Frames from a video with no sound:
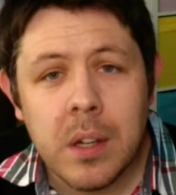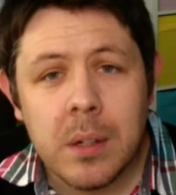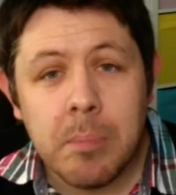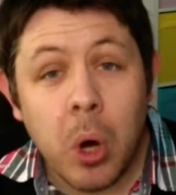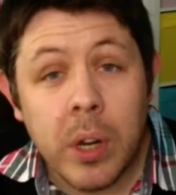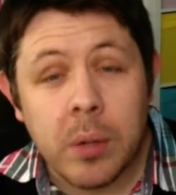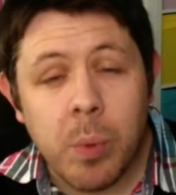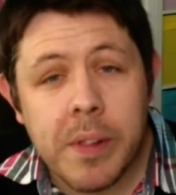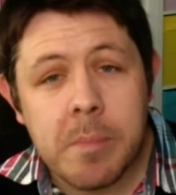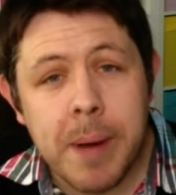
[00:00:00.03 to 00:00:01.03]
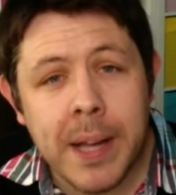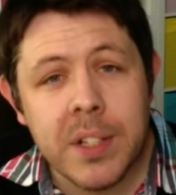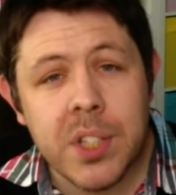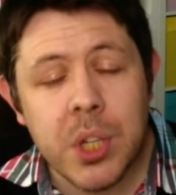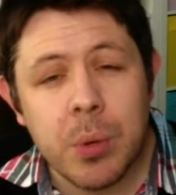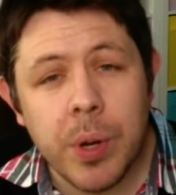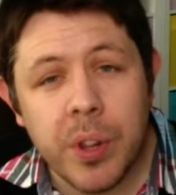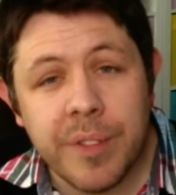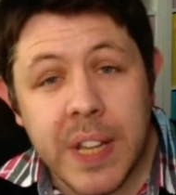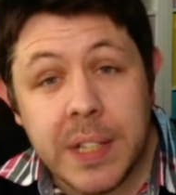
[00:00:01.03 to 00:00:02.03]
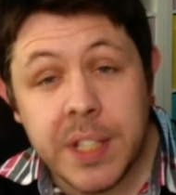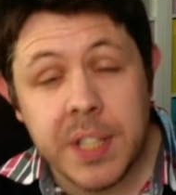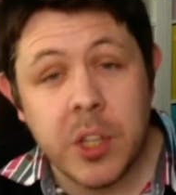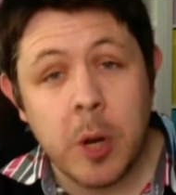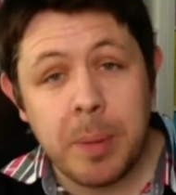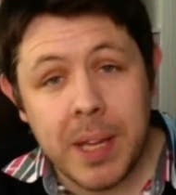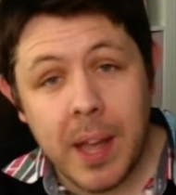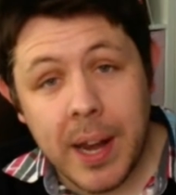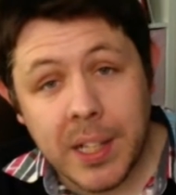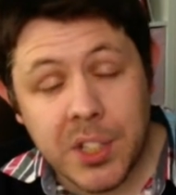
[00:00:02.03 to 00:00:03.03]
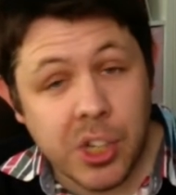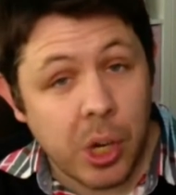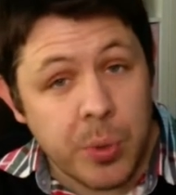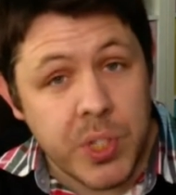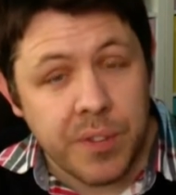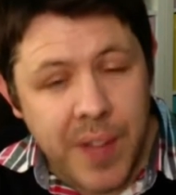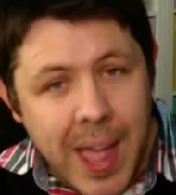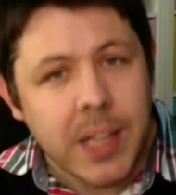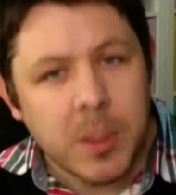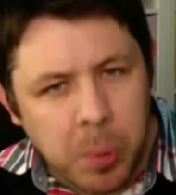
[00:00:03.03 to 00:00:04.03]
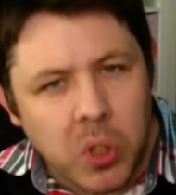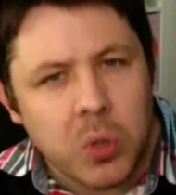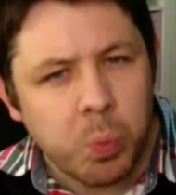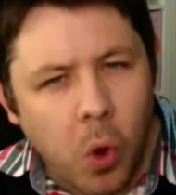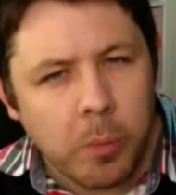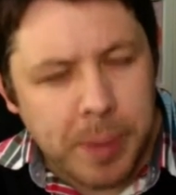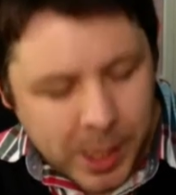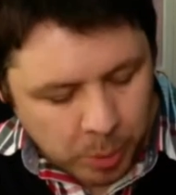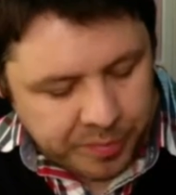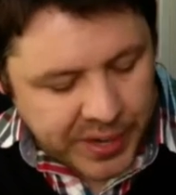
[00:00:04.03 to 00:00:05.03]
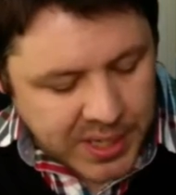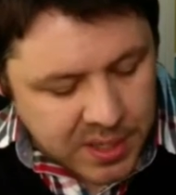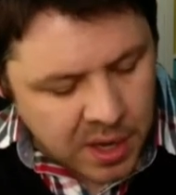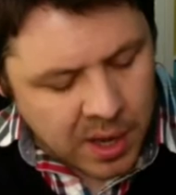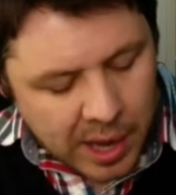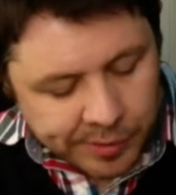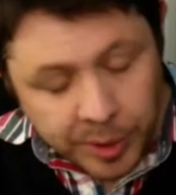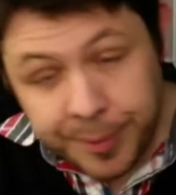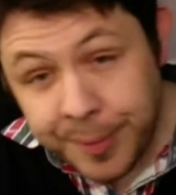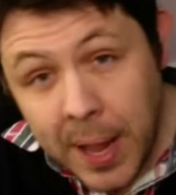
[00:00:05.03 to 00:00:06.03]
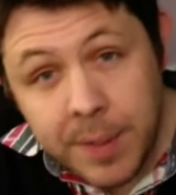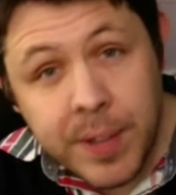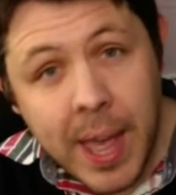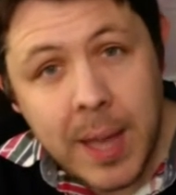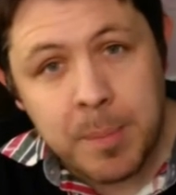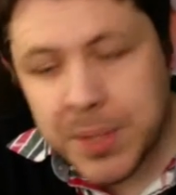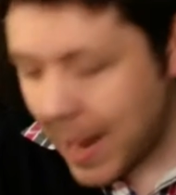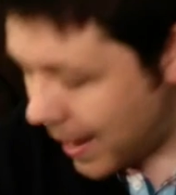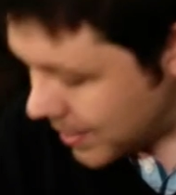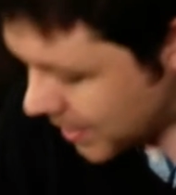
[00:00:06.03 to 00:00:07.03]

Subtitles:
Morning, welcome back to another vid. This is going to be an exclusive Xbox One pickup vid. I've got 5 games and